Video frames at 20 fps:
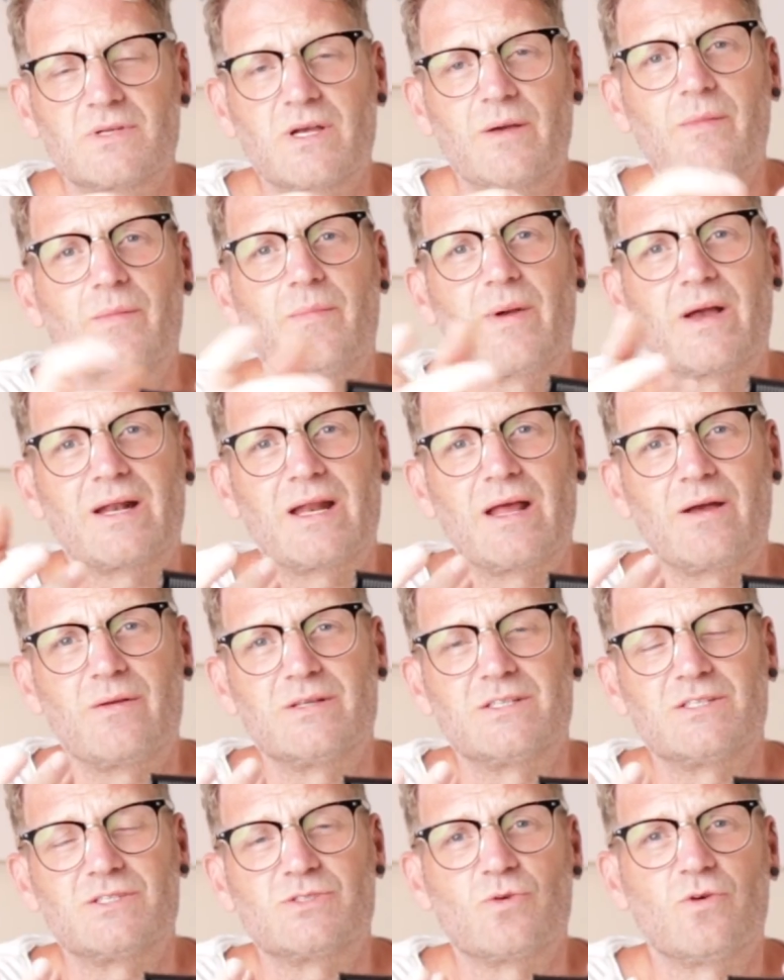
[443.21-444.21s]
Coming back now
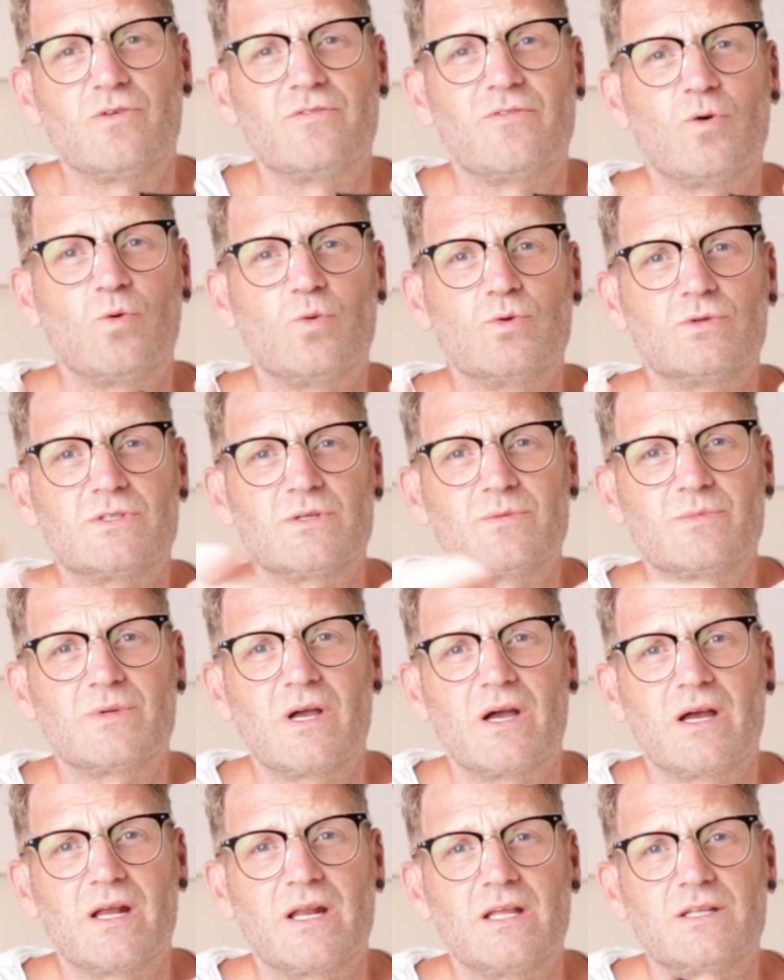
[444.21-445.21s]
into sort of autumn,
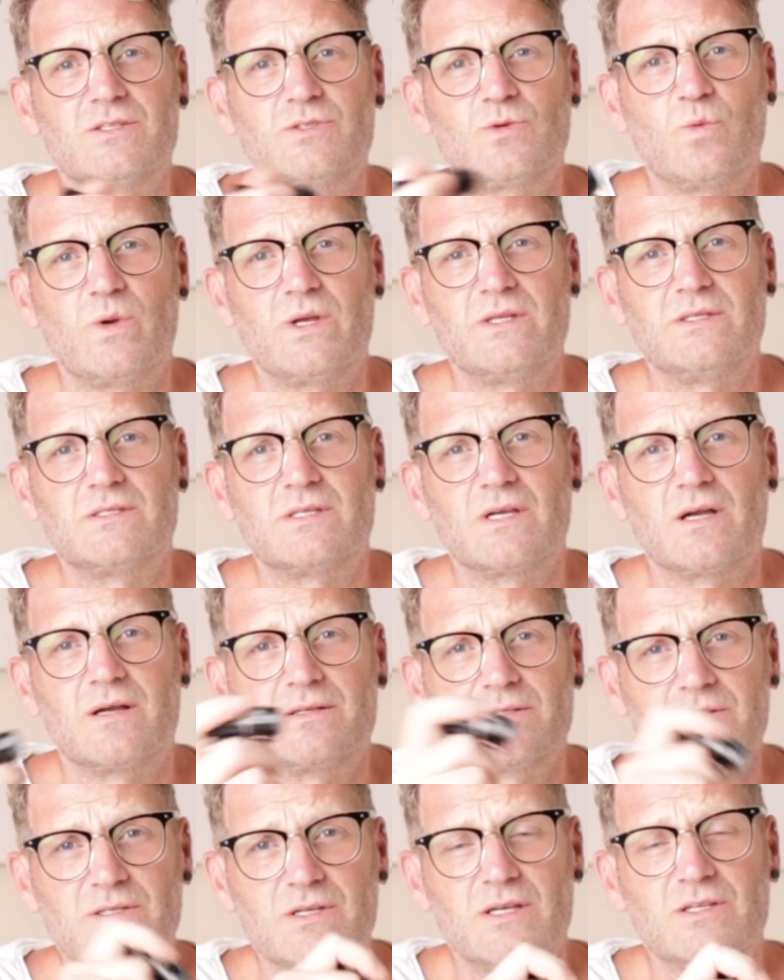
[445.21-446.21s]
going into winter,
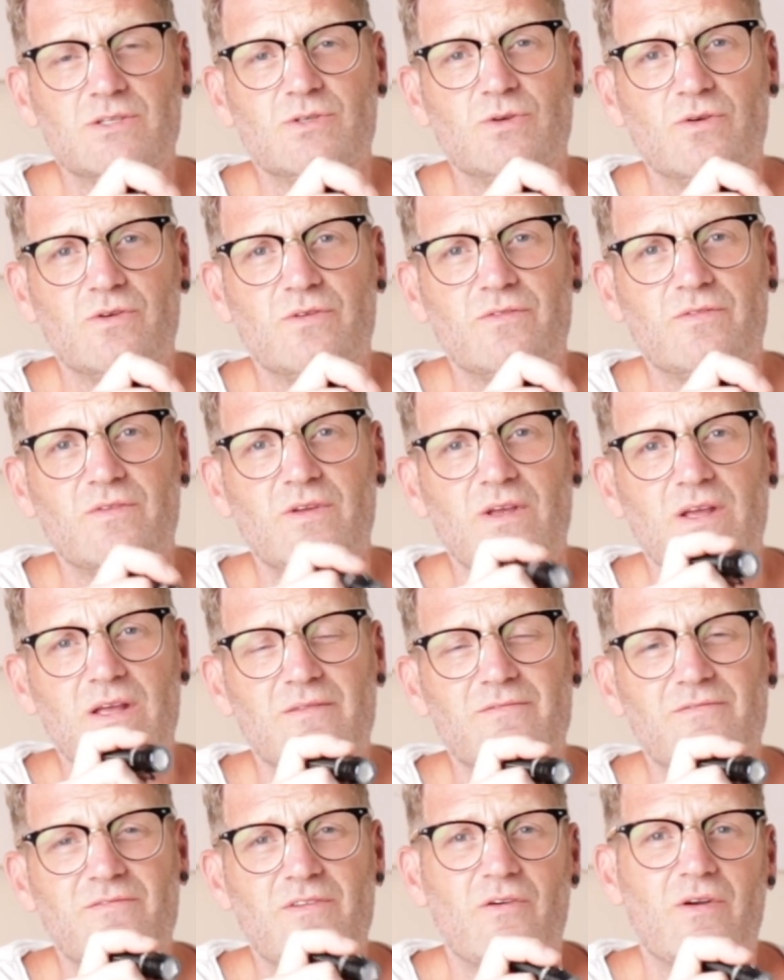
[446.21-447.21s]
sort of
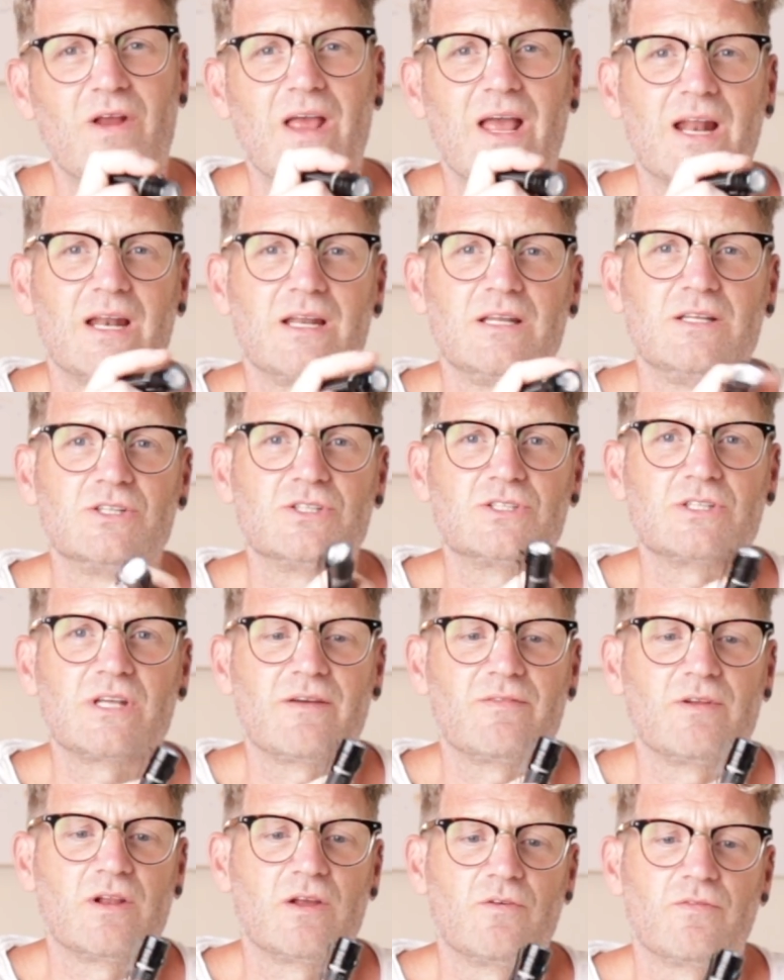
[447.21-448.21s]
very handy just to
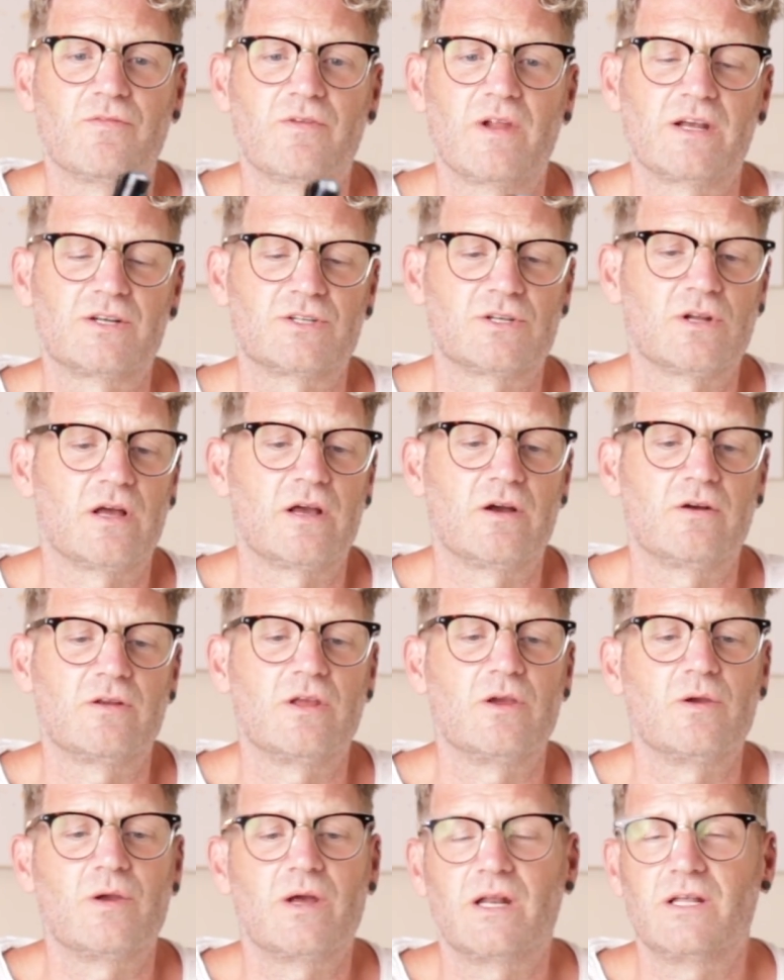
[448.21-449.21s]
have a little flashlight on
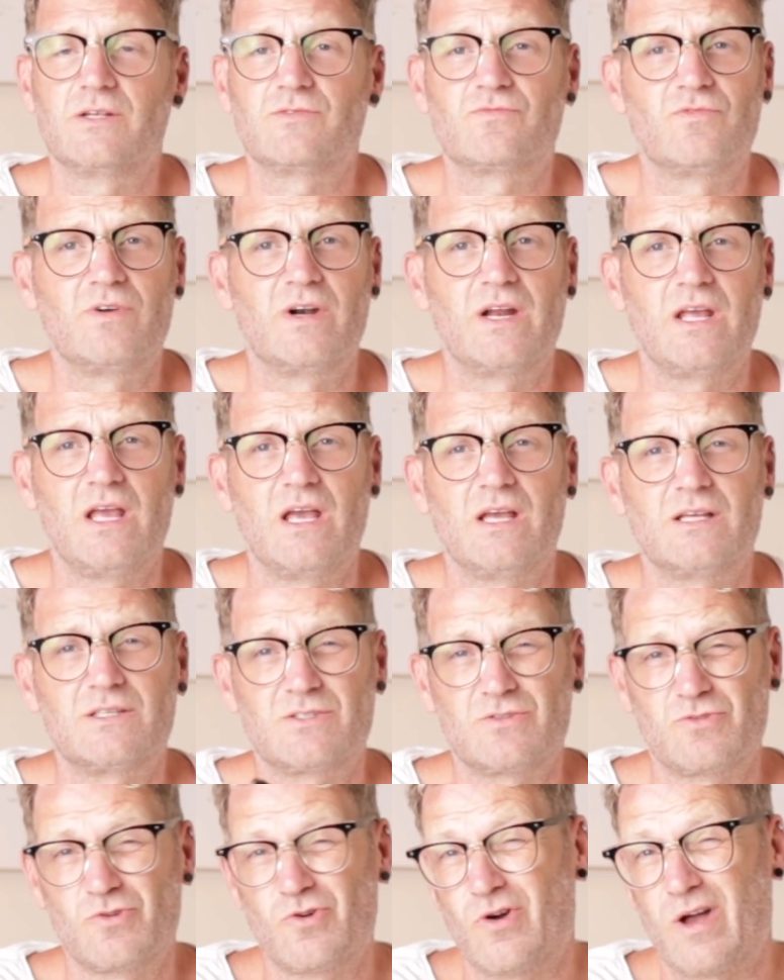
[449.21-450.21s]
you. And
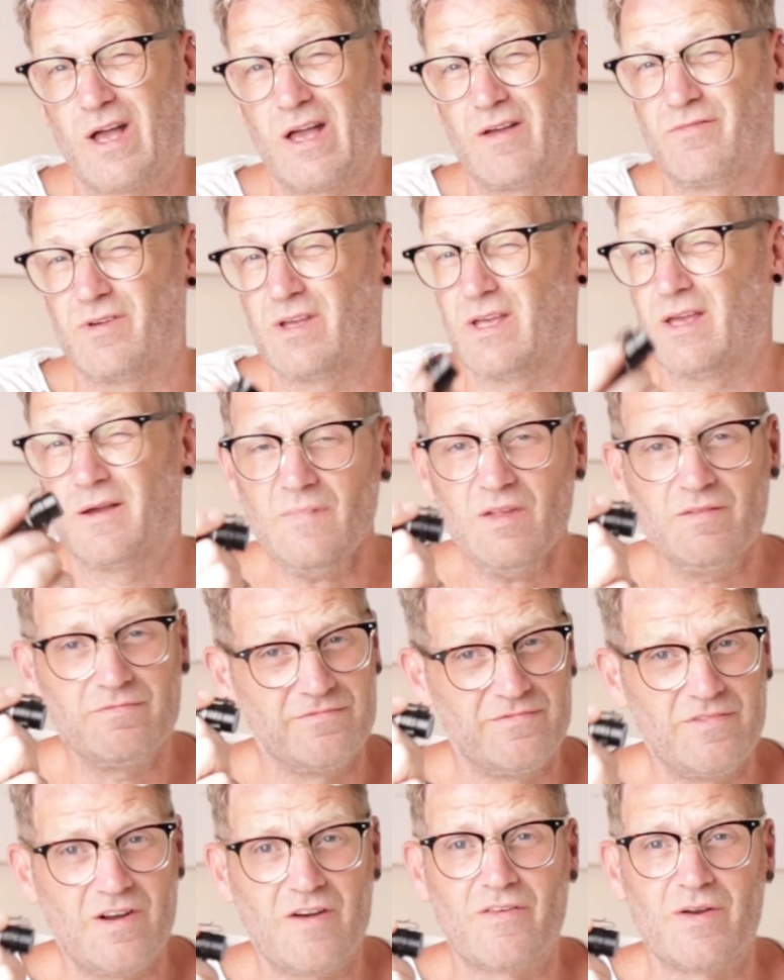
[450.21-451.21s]
it's not heavy,
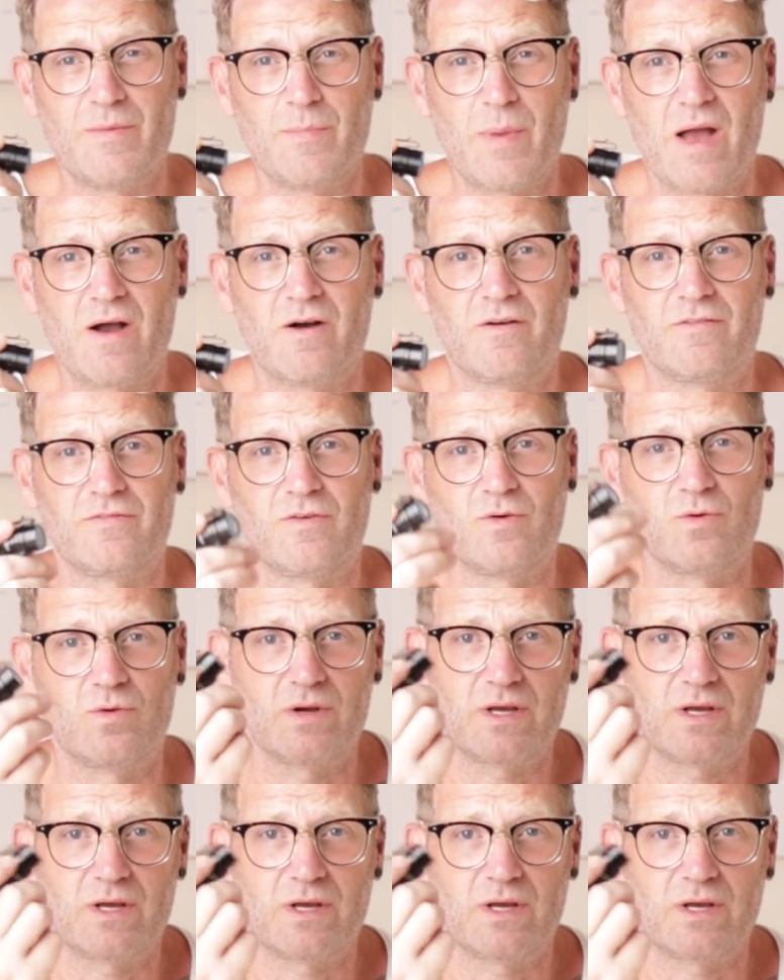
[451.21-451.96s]
very powerful.